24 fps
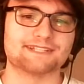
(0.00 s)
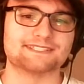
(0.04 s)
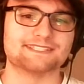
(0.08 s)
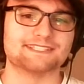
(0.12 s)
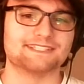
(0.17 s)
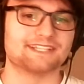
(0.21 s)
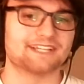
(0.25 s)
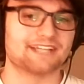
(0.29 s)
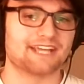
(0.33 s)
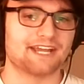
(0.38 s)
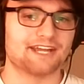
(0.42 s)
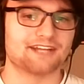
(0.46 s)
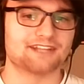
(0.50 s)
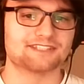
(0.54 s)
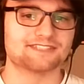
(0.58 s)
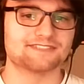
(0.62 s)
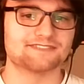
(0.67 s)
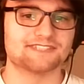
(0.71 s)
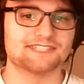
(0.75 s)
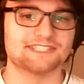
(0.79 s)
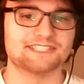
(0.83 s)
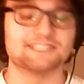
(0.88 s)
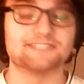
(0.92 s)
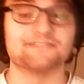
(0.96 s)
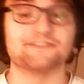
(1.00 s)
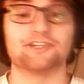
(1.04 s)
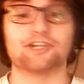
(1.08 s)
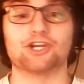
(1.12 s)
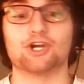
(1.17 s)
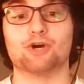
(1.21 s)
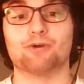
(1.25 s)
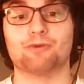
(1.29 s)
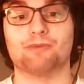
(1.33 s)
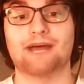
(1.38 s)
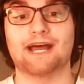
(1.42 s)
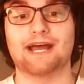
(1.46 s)
indicators of this, if you
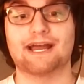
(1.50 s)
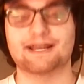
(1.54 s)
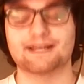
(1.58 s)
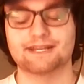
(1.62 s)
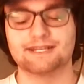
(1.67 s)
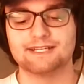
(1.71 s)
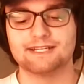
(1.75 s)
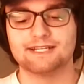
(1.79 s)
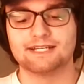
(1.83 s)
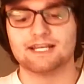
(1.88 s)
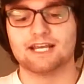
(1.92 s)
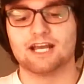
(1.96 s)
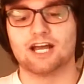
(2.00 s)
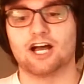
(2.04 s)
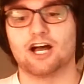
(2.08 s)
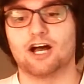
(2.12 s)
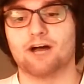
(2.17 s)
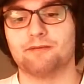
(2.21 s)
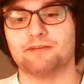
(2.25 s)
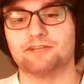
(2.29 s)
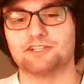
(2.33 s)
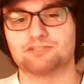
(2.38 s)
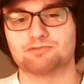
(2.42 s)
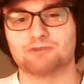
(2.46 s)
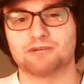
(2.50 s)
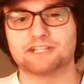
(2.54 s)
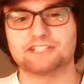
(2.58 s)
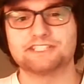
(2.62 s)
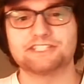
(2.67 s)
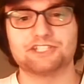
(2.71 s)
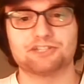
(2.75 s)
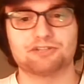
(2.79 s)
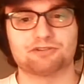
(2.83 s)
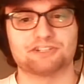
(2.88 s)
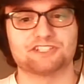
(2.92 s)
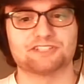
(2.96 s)
go back, is
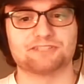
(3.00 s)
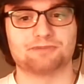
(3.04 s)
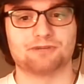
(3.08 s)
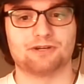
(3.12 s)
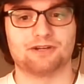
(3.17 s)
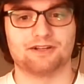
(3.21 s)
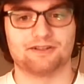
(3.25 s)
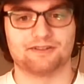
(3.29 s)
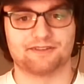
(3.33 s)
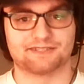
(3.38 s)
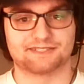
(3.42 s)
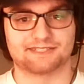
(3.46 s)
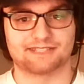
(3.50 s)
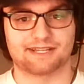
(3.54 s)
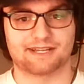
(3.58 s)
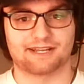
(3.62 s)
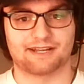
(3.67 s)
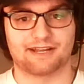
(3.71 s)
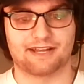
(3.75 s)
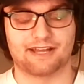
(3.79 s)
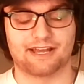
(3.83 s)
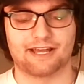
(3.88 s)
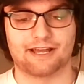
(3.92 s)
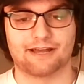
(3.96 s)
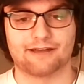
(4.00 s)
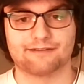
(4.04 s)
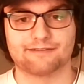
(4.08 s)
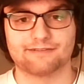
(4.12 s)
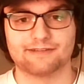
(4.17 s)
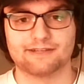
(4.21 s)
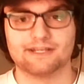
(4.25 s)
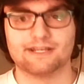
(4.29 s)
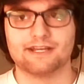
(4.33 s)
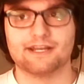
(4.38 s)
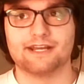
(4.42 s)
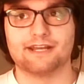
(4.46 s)
watching Chris Paul in the second half.
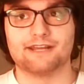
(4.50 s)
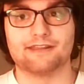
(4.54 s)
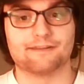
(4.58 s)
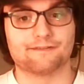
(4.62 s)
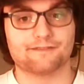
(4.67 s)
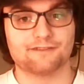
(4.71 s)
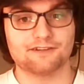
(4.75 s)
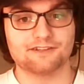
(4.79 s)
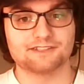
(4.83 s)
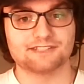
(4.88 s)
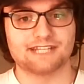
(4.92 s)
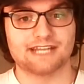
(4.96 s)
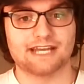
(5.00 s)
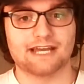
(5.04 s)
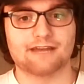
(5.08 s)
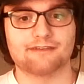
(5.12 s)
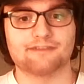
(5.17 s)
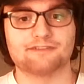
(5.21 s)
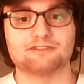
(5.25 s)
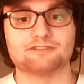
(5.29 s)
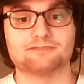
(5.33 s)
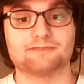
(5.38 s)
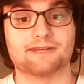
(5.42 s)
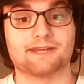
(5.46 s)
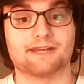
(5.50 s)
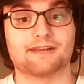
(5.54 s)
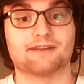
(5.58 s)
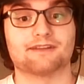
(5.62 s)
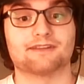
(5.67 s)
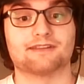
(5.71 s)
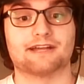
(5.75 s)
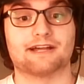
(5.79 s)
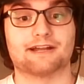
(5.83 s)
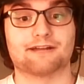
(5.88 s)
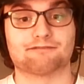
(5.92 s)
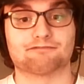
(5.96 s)
In the first half, he was making a
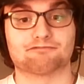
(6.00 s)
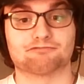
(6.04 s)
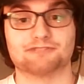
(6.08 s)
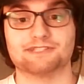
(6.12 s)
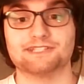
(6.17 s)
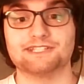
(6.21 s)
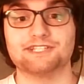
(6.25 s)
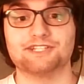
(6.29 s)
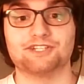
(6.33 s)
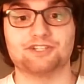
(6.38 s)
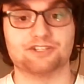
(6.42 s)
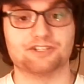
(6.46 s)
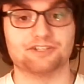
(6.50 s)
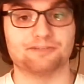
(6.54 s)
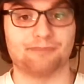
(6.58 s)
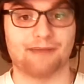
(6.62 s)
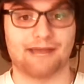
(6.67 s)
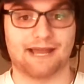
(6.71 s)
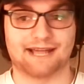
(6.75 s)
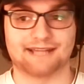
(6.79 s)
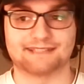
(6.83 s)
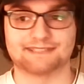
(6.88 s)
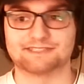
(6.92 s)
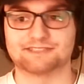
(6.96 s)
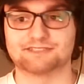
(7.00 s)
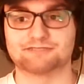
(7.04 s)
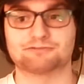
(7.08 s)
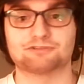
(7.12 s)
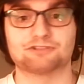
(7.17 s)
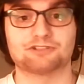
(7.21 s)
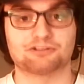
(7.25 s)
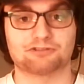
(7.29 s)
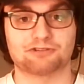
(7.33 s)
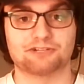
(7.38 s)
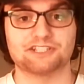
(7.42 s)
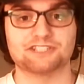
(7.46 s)
lot of really good passes,
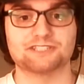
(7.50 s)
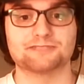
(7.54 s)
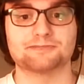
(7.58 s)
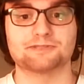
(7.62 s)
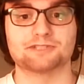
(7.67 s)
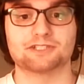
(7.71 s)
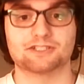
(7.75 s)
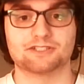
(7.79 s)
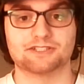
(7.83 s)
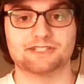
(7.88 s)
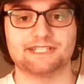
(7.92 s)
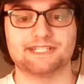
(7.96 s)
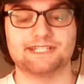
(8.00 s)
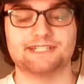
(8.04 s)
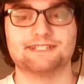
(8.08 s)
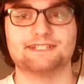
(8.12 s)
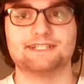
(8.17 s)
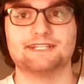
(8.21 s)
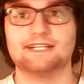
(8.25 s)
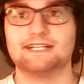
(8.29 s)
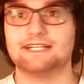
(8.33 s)
crisp, clean,